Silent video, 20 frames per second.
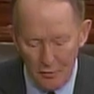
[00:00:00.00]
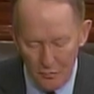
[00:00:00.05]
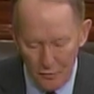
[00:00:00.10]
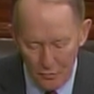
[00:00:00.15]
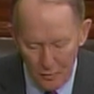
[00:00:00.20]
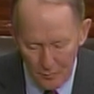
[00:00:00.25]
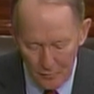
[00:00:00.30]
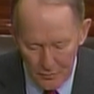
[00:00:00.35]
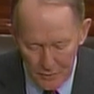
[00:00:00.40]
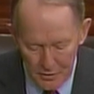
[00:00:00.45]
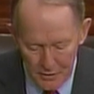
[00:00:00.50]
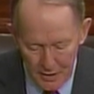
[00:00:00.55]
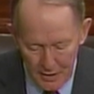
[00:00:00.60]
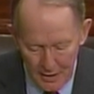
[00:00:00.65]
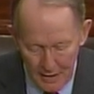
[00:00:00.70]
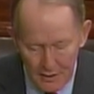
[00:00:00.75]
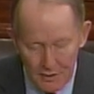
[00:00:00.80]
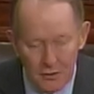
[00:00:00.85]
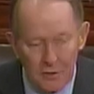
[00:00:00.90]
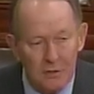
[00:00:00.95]
numerous
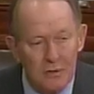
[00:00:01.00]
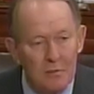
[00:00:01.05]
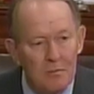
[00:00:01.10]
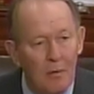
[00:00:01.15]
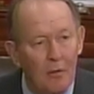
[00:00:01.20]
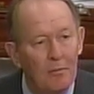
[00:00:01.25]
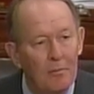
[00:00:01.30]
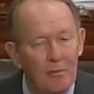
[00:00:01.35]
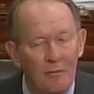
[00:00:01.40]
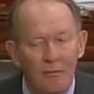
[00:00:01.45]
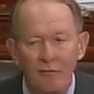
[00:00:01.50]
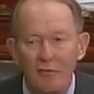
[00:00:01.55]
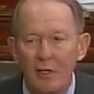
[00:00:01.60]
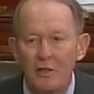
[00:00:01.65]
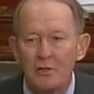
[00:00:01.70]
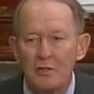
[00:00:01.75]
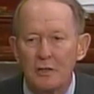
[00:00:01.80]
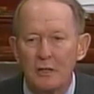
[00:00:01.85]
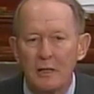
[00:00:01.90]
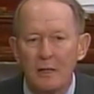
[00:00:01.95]
occasions, both
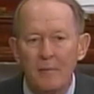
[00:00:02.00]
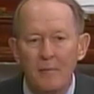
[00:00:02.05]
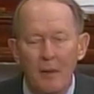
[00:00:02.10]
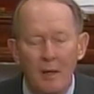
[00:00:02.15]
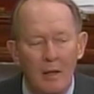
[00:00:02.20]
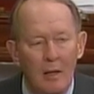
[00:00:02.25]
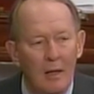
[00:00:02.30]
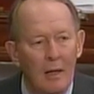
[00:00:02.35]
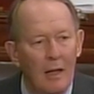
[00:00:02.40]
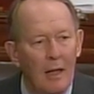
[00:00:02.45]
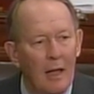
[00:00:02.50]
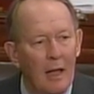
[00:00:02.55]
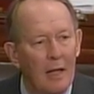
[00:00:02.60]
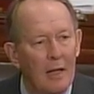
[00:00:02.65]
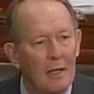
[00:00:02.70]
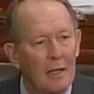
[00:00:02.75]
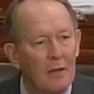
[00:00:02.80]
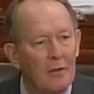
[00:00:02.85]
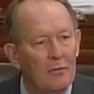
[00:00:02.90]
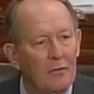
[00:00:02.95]
professionally
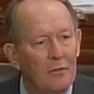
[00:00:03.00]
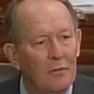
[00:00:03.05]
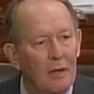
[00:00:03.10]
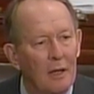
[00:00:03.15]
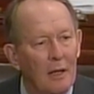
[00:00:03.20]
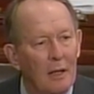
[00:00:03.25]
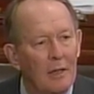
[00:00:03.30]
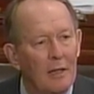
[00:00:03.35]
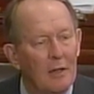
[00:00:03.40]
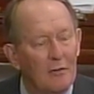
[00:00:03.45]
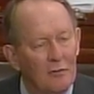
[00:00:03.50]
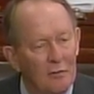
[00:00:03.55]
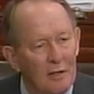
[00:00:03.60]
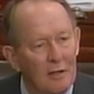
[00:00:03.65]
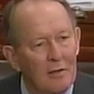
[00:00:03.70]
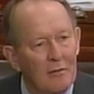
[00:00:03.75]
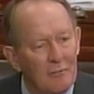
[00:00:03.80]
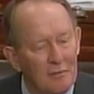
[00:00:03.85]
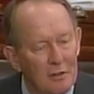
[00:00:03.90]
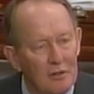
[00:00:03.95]
and as an
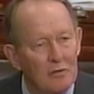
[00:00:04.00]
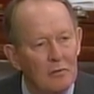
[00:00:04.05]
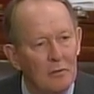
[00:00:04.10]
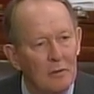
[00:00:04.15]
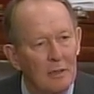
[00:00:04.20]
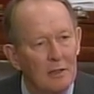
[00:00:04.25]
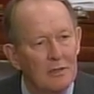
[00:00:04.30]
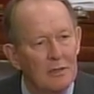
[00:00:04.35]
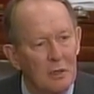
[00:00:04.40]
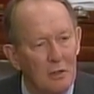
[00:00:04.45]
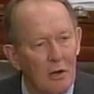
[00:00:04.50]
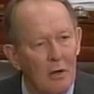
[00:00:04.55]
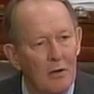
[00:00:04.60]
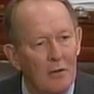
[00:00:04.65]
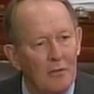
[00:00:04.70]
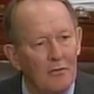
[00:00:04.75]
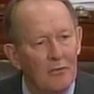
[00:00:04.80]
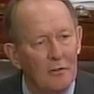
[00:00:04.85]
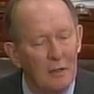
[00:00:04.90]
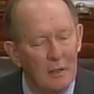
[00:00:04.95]
individual, as a
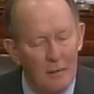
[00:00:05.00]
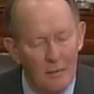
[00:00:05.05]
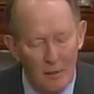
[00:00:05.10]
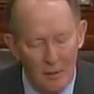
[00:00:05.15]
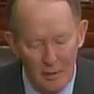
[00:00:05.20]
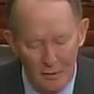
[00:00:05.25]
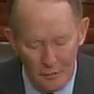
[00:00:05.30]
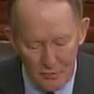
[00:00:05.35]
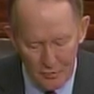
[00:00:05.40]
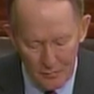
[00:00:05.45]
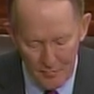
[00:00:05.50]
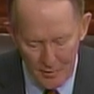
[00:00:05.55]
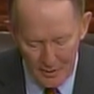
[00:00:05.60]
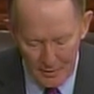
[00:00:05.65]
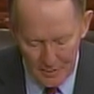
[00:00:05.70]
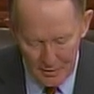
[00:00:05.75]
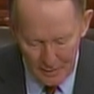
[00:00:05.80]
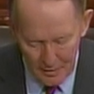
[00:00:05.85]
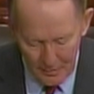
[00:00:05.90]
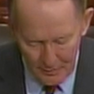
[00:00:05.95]
courtesy to me
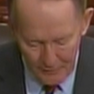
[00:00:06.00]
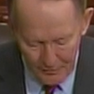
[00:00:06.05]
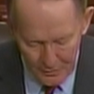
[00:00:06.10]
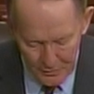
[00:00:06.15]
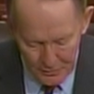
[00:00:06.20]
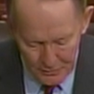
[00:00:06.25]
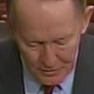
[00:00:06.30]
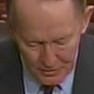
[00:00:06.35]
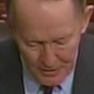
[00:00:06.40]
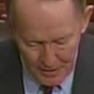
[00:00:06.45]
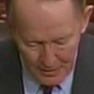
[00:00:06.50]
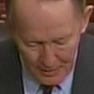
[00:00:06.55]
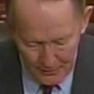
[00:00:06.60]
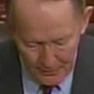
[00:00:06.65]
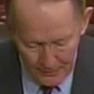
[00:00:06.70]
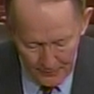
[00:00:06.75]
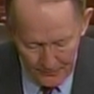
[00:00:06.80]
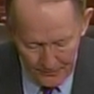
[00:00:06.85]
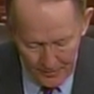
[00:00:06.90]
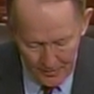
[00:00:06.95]
as an individual
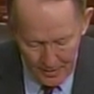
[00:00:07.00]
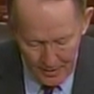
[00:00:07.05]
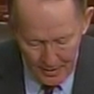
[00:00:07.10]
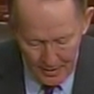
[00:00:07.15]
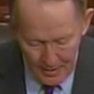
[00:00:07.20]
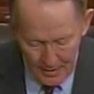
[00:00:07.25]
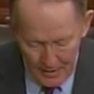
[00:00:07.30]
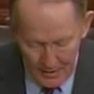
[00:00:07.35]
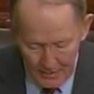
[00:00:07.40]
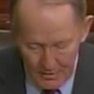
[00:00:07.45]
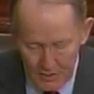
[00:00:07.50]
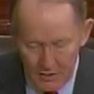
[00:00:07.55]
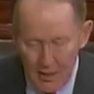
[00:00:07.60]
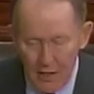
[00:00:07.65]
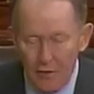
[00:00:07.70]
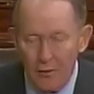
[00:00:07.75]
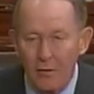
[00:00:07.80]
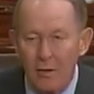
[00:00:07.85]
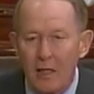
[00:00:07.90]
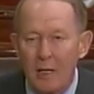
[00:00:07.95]
senator.
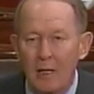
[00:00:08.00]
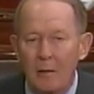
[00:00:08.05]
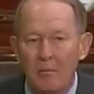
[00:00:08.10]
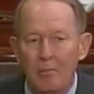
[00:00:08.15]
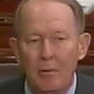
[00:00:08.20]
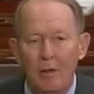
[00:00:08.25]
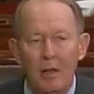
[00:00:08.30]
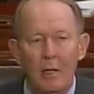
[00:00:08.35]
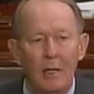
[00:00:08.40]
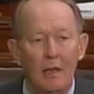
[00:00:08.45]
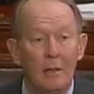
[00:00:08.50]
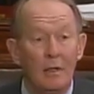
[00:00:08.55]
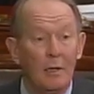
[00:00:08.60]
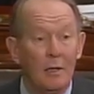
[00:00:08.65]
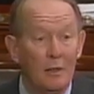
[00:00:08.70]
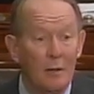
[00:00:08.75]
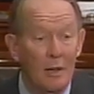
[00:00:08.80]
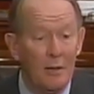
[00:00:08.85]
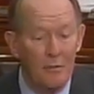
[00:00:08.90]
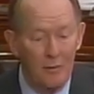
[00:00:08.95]
Senator Kit Bond,
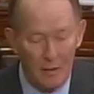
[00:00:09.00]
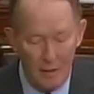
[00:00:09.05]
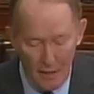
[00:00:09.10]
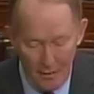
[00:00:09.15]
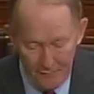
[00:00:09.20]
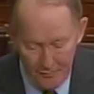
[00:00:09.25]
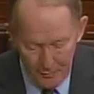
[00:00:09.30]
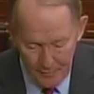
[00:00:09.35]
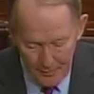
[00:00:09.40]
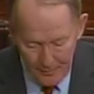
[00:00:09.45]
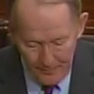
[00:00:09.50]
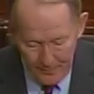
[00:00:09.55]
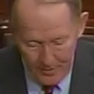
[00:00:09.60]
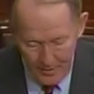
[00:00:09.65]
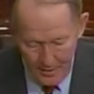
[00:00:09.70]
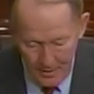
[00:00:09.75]
another governor.